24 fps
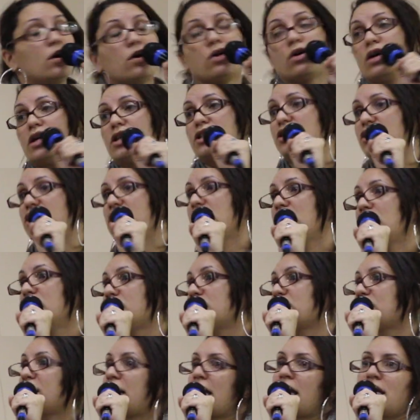Or
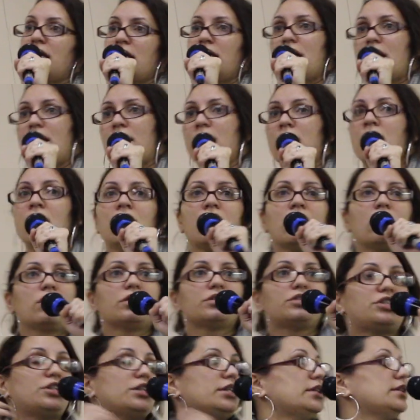she's skinnier,
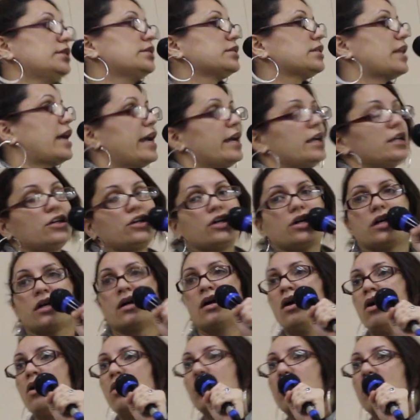or she's lighter,